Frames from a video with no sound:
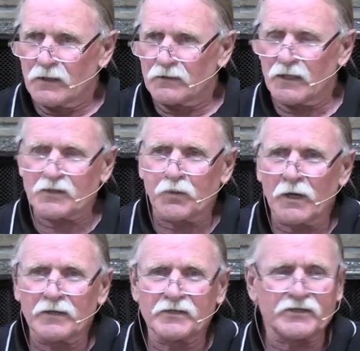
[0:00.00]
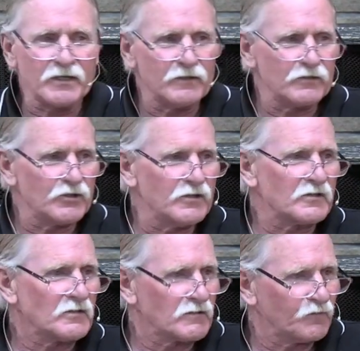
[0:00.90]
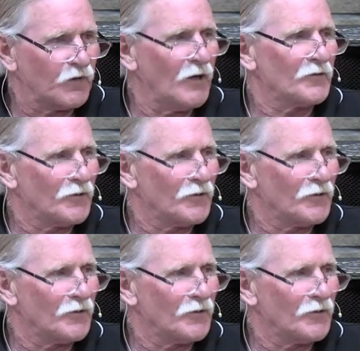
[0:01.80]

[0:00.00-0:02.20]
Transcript: That's why they say that Jesus is found